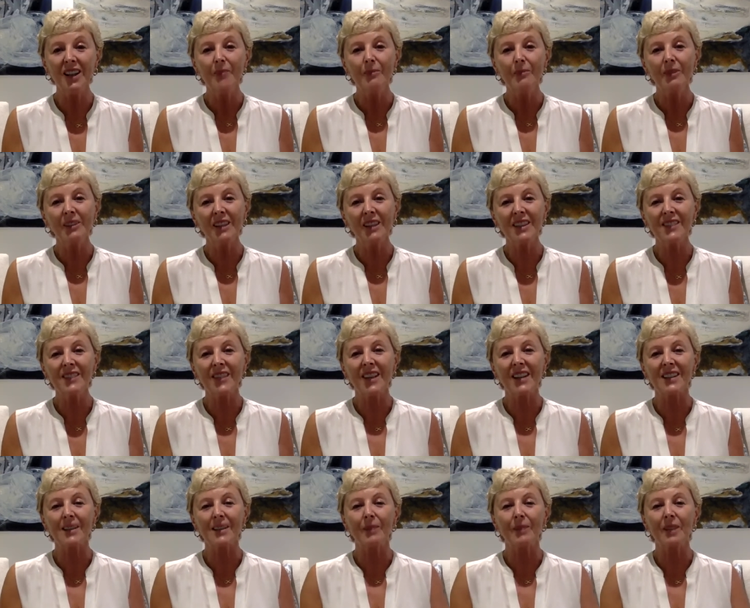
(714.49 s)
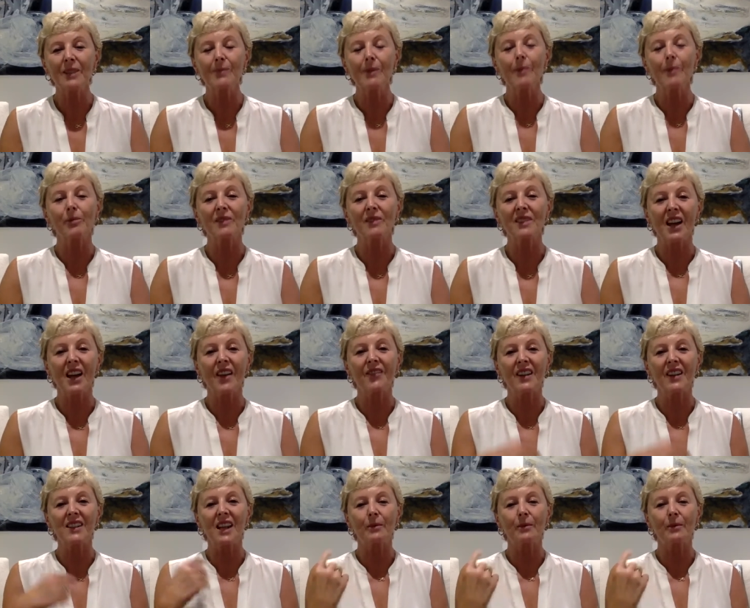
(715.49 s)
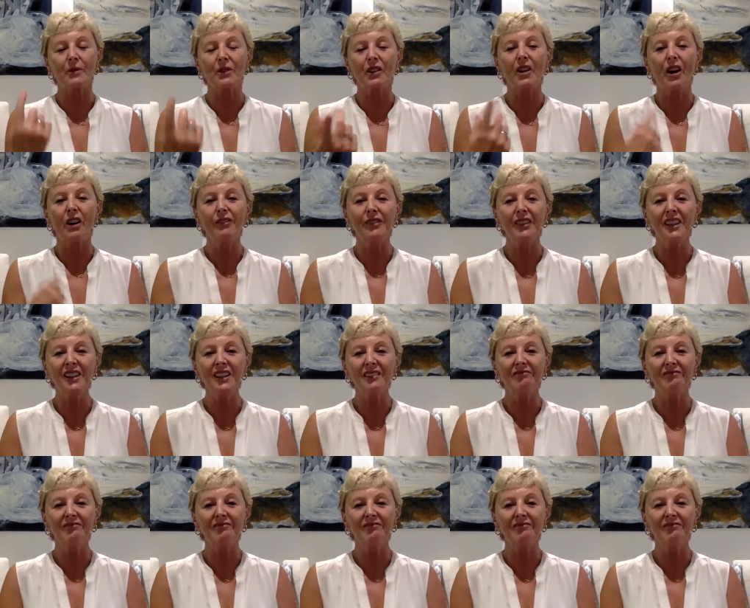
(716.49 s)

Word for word: But let's face it, most people start their day with a coffee.